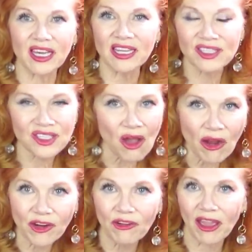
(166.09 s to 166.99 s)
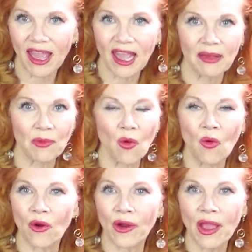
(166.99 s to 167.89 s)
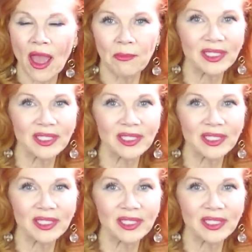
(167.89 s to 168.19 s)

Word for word: kids soccer game or